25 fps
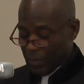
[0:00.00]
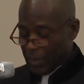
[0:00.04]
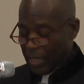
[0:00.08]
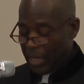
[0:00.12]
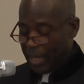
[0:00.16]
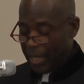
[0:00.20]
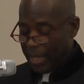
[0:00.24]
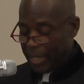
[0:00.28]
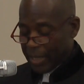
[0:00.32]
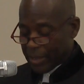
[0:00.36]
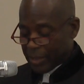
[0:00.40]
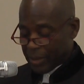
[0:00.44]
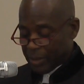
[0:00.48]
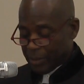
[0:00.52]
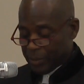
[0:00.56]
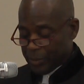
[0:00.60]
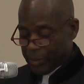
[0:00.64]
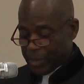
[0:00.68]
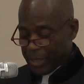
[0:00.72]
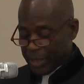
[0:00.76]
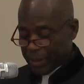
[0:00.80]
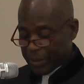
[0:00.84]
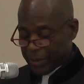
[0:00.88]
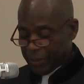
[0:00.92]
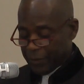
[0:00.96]
As
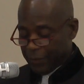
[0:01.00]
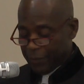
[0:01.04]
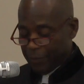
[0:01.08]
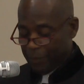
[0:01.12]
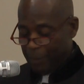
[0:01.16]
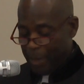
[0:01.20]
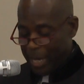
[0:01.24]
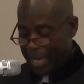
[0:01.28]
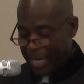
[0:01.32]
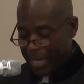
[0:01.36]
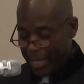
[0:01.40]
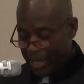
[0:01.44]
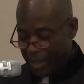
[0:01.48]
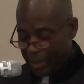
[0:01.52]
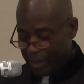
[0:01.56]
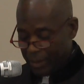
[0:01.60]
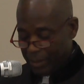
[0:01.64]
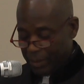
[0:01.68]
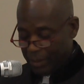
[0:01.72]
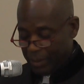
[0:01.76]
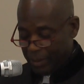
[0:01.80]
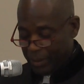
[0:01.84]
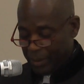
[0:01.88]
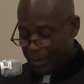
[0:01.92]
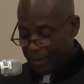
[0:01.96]
objective man,
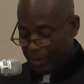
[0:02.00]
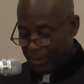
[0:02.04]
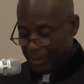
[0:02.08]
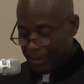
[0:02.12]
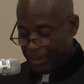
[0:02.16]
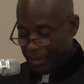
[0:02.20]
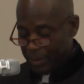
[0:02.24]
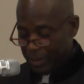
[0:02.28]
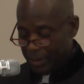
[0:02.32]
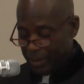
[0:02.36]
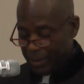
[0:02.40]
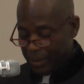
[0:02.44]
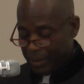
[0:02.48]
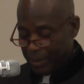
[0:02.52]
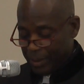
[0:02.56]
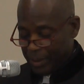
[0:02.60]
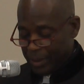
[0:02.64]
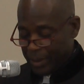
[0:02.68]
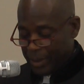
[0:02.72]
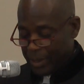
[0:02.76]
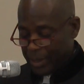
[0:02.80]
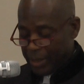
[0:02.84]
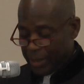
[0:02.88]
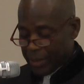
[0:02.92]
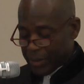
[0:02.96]

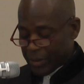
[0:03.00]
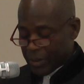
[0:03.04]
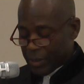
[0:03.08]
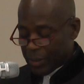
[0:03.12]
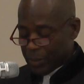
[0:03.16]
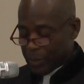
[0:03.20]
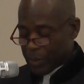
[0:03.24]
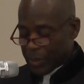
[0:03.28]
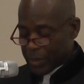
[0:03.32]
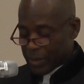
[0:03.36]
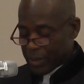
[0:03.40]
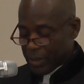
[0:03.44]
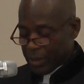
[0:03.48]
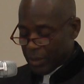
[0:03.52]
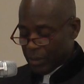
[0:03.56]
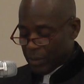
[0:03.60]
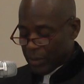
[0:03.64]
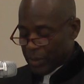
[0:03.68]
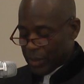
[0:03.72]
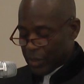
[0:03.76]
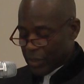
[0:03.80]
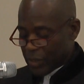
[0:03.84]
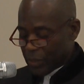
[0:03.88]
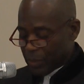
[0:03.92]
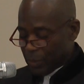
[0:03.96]
he is the
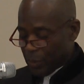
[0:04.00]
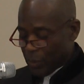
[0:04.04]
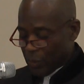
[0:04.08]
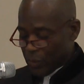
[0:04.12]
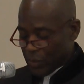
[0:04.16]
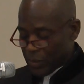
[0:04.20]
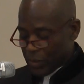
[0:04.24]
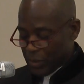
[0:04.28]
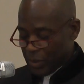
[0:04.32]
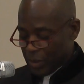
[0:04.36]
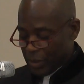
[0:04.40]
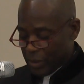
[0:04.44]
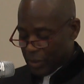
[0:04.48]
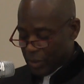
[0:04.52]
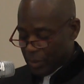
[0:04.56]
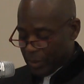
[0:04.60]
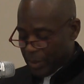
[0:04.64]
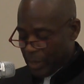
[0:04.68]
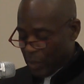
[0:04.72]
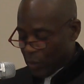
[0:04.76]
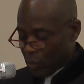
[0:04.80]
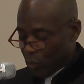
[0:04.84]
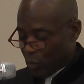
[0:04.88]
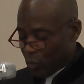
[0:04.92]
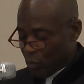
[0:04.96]
mysterious personage
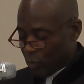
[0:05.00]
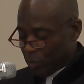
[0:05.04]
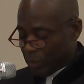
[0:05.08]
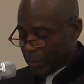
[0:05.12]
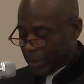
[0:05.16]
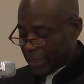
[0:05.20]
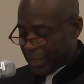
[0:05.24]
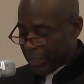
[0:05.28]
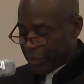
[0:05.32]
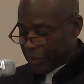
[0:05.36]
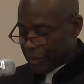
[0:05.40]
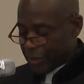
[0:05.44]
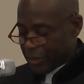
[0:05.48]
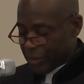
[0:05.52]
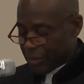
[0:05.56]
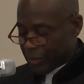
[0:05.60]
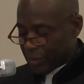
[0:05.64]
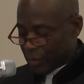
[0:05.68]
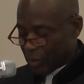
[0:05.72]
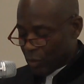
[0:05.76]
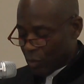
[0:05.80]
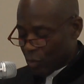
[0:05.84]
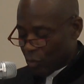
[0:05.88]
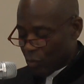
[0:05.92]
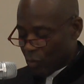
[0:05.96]
about whom legends
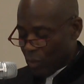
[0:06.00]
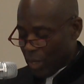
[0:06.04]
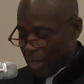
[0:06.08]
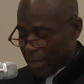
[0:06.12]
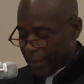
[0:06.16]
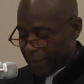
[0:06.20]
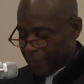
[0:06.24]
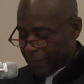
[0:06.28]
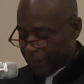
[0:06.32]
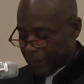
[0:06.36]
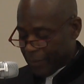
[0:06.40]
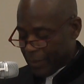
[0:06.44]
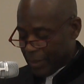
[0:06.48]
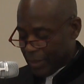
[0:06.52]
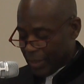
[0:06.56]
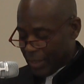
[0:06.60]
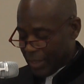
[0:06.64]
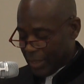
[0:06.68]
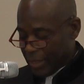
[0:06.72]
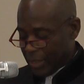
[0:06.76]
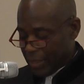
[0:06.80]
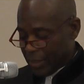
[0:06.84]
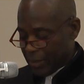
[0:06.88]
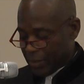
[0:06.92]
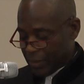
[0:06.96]
are rife in the
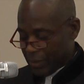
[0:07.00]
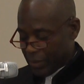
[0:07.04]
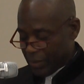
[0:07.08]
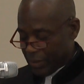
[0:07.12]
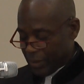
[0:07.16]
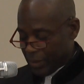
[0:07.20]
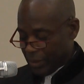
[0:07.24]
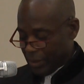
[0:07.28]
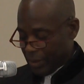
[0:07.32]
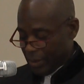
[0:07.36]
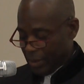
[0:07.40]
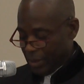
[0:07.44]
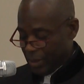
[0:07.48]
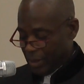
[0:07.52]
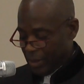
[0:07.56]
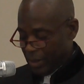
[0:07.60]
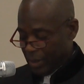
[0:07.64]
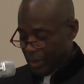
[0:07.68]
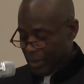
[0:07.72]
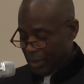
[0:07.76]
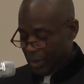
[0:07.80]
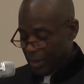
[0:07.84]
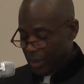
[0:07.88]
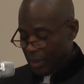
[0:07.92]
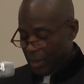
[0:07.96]
East,
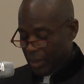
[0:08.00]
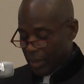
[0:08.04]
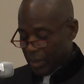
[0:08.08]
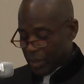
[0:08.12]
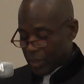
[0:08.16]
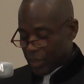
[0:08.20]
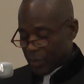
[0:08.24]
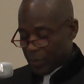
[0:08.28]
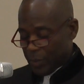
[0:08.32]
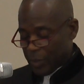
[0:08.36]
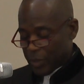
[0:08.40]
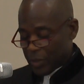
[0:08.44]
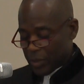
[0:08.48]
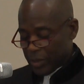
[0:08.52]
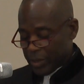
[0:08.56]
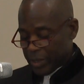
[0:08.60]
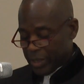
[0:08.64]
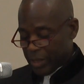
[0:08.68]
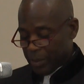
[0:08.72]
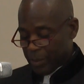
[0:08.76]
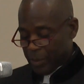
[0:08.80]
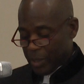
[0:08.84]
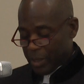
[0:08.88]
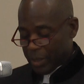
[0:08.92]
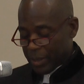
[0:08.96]
especially
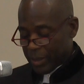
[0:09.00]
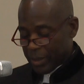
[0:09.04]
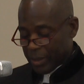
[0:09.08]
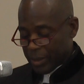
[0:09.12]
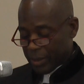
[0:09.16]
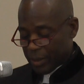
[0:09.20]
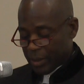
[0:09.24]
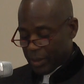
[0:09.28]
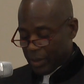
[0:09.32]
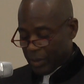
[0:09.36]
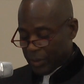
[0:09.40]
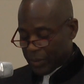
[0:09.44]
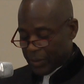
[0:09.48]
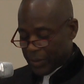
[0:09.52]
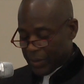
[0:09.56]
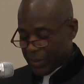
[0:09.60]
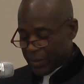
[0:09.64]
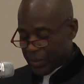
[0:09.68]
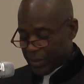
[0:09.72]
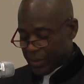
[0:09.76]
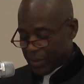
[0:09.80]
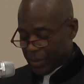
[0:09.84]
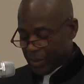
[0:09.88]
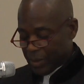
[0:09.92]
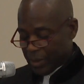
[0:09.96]
among the
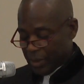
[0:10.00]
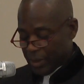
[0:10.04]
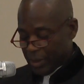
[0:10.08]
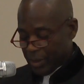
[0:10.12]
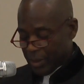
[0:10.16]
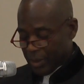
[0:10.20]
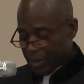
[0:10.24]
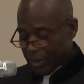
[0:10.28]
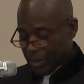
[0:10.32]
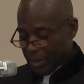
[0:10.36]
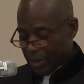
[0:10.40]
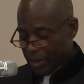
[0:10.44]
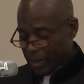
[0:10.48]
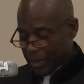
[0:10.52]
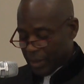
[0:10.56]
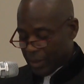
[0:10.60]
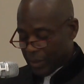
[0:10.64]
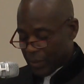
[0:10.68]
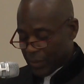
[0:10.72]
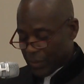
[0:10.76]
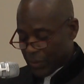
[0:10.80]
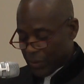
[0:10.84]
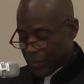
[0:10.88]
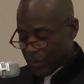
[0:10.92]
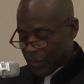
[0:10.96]
occultists and the
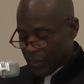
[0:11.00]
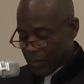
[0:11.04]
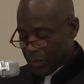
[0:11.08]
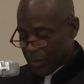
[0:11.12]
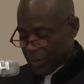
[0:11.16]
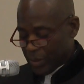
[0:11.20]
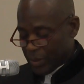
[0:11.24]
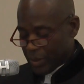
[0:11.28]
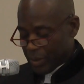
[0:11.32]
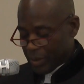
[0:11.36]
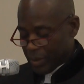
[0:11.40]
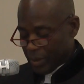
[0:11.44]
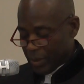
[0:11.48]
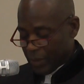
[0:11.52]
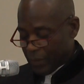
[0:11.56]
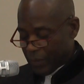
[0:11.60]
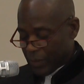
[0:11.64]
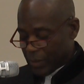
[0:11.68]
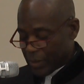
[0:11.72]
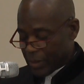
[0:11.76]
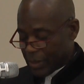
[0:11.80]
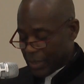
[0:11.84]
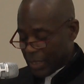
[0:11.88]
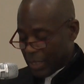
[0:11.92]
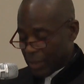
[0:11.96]
students of the
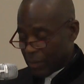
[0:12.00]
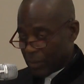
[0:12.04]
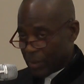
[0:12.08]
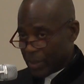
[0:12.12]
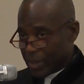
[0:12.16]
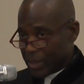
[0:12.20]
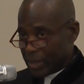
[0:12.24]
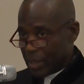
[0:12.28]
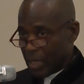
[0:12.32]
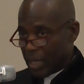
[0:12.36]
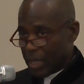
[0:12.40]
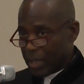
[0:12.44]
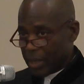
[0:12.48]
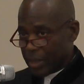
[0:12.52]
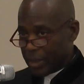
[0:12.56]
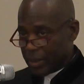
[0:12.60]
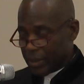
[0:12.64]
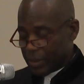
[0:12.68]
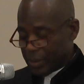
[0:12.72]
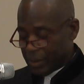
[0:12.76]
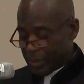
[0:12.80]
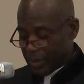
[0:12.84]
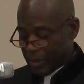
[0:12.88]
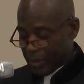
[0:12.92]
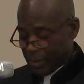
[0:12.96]
sacred
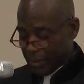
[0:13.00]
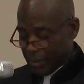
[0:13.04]
science.